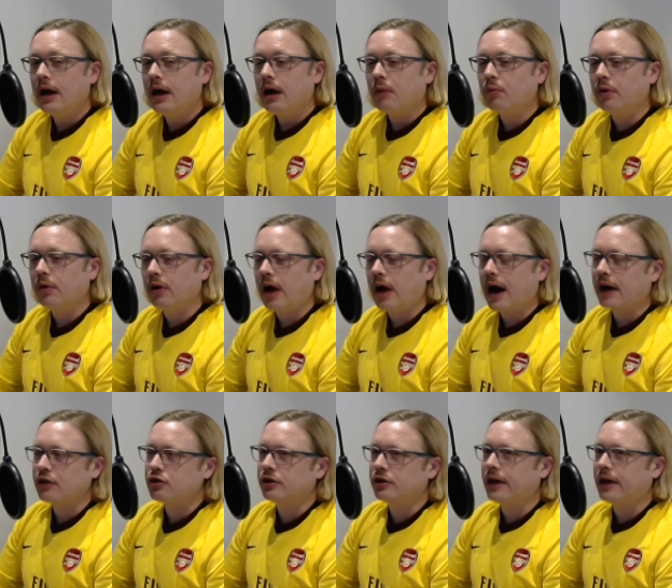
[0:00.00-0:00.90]
we're
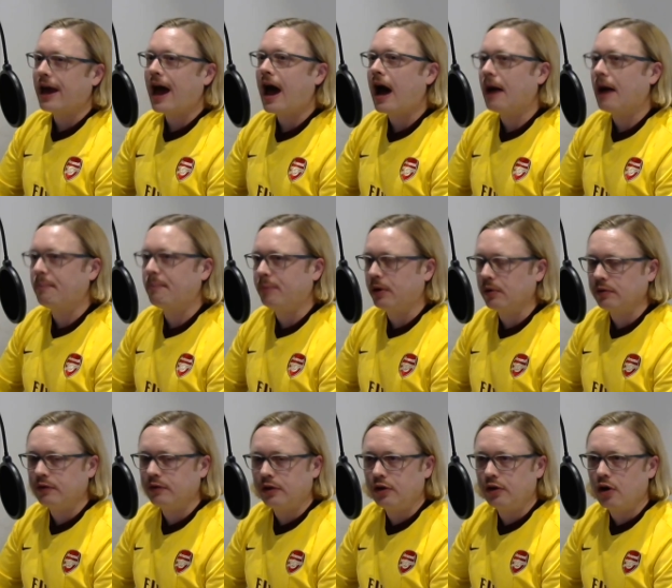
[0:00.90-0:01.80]
actually happier
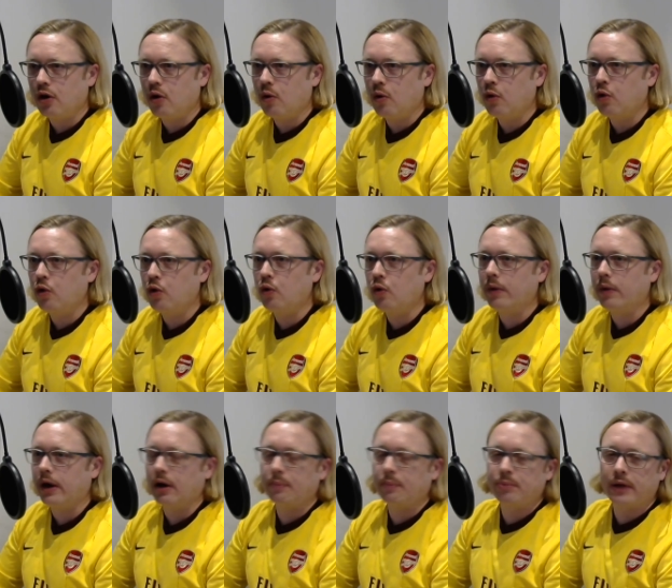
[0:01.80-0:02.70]
to know who
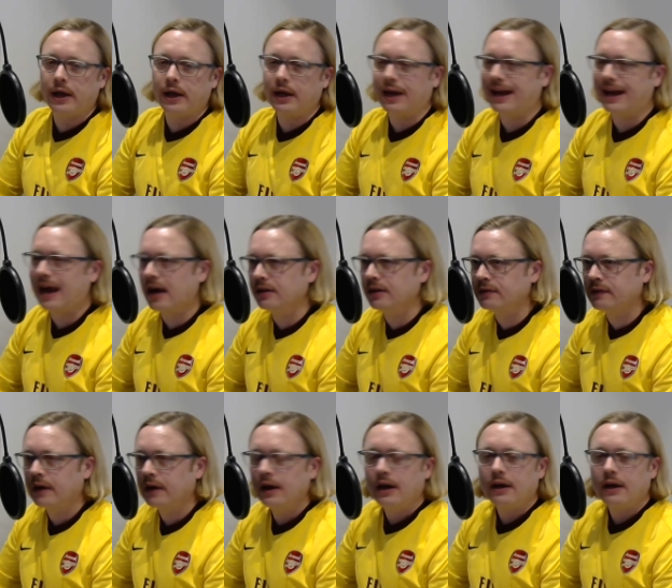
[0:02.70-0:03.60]
we are playing
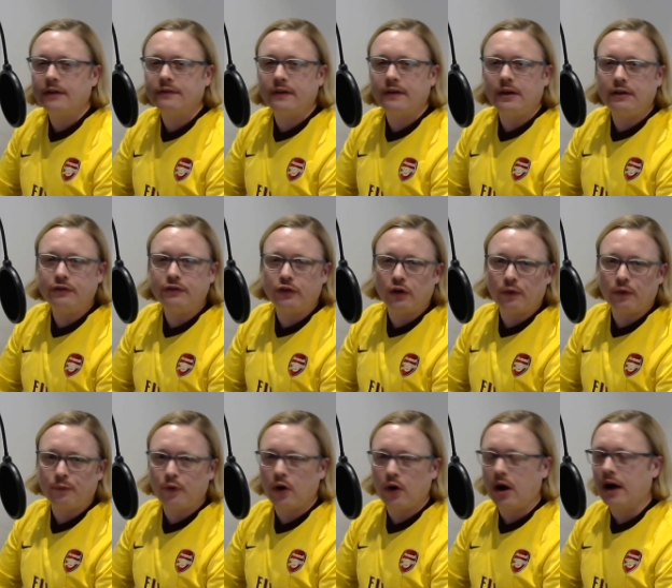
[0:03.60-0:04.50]
against. It's easier
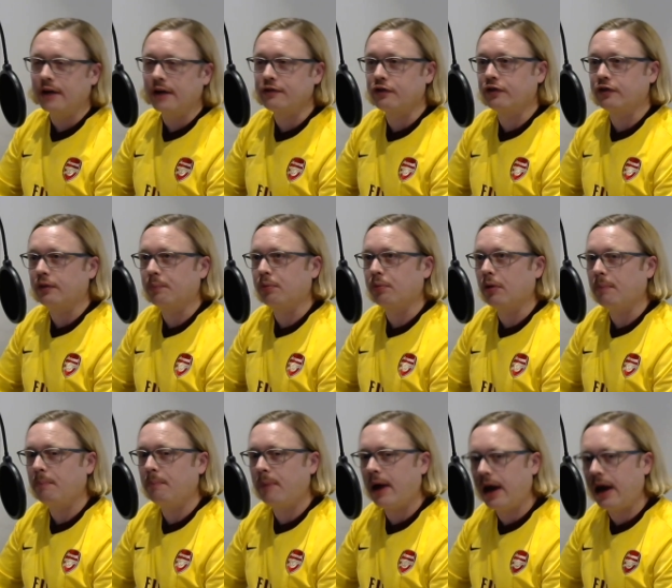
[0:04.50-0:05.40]
for us to
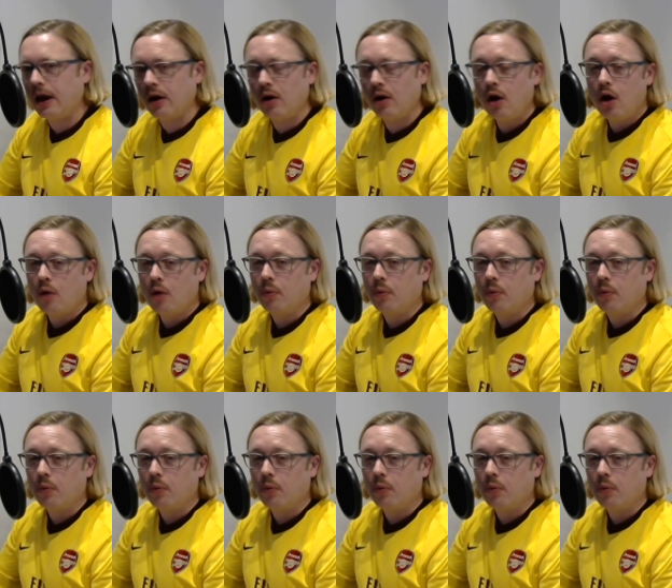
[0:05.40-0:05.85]
prepare.